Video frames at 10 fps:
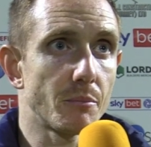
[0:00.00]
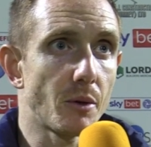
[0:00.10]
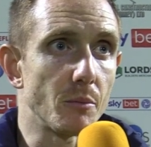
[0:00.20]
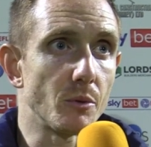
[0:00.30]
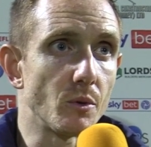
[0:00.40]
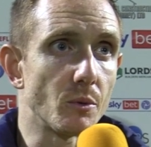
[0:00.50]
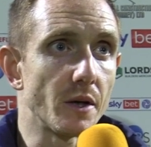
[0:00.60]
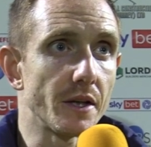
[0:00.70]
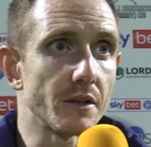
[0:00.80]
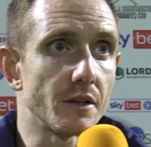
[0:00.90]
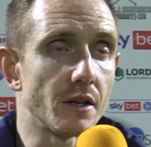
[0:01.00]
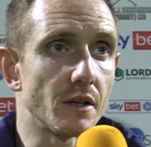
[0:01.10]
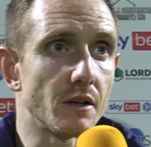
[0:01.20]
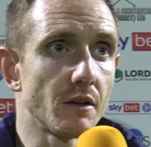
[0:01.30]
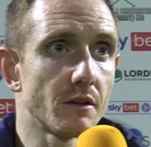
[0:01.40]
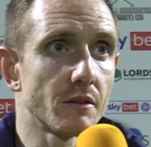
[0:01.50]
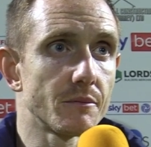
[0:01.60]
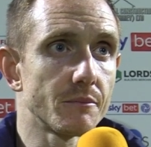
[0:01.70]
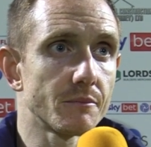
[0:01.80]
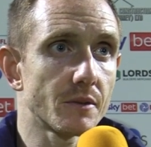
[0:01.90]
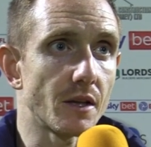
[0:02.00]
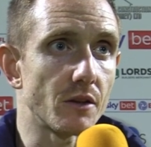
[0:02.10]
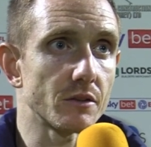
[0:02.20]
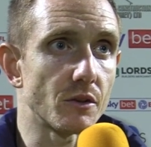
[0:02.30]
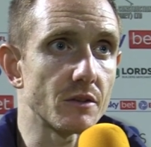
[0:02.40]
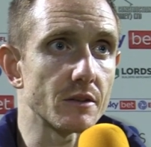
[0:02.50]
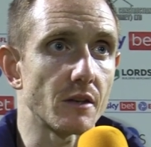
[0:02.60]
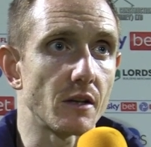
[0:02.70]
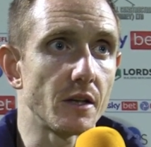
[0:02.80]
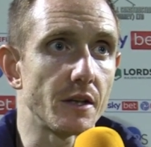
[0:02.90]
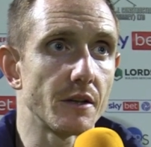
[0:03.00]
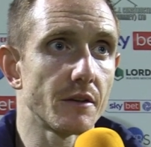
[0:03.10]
put a ball away, and get ourselves into the lead.